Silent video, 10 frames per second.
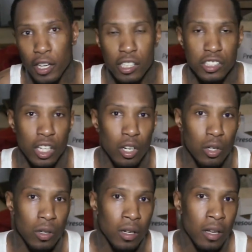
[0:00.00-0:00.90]
years old.
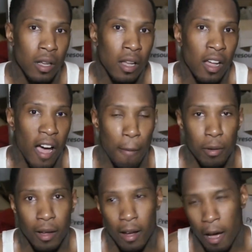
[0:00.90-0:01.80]

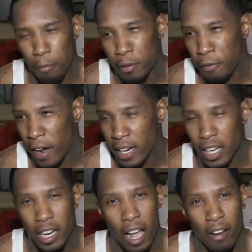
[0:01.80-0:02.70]
I've been fighting in
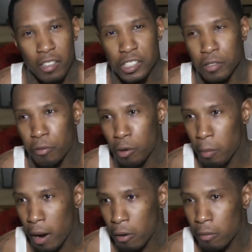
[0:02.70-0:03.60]
and out of the gym for
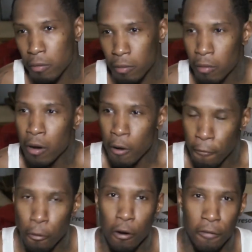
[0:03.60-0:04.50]
about
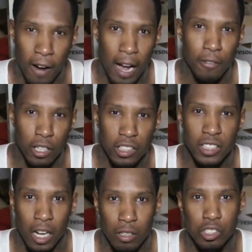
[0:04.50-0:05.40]
4 or 5 years
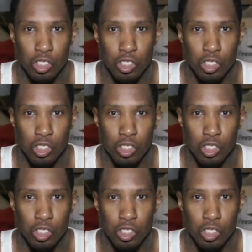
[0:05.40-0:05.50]
now.